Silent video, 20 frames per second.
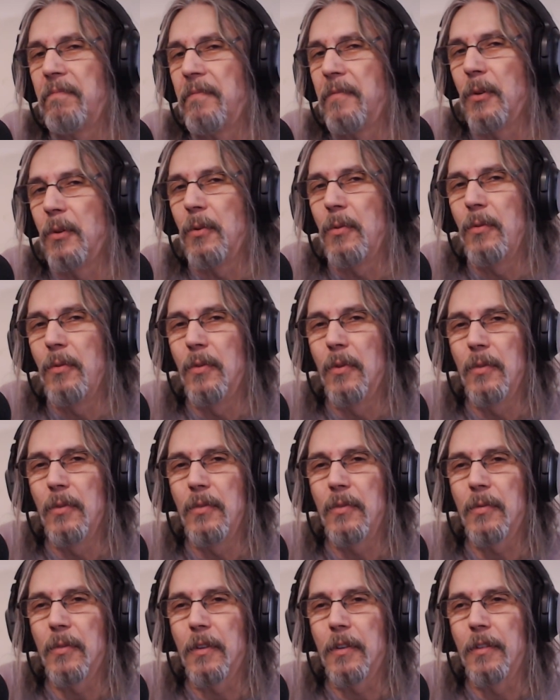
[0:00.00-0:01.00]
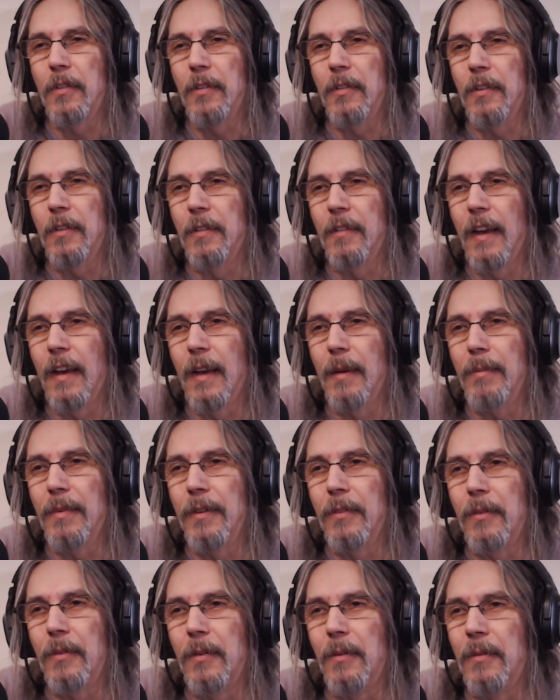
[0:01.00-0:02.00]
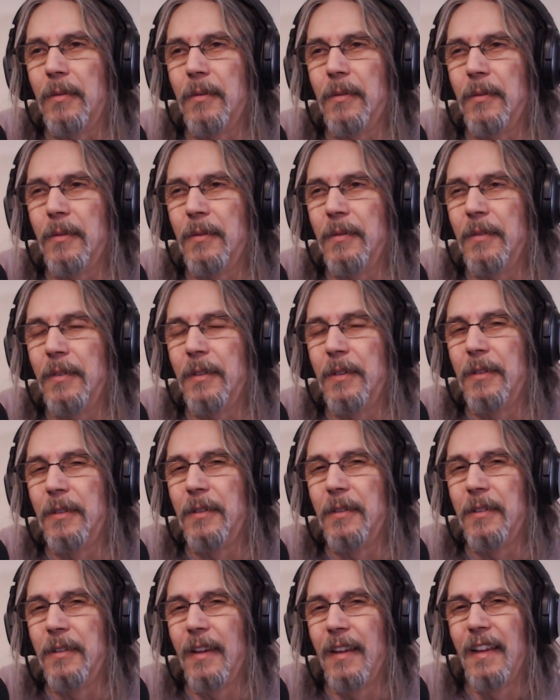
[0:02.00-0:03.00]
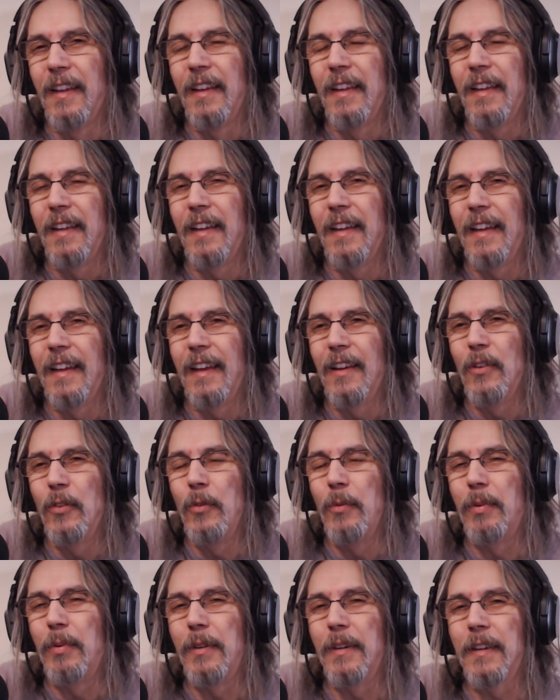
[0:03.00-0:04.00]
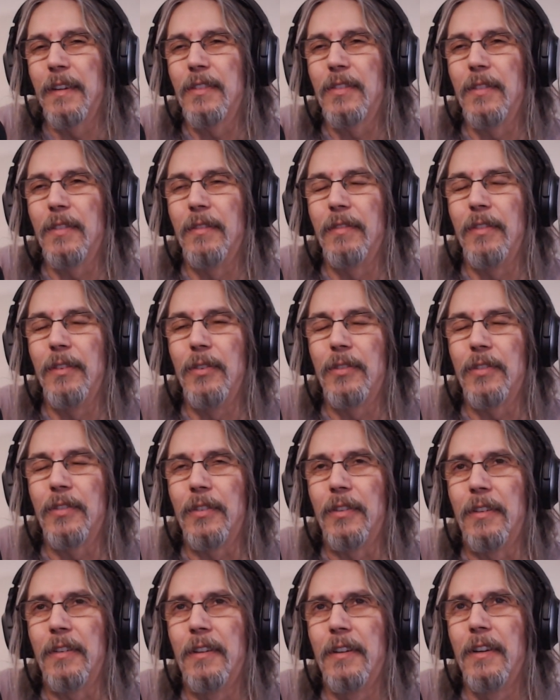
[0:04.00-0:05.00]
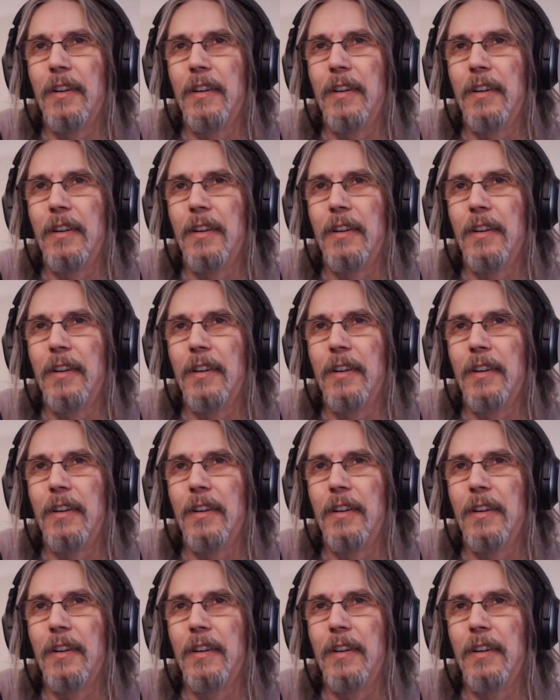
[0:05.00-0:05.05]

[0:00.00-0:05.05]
who knows what could have happened or, you know, who predicts the future.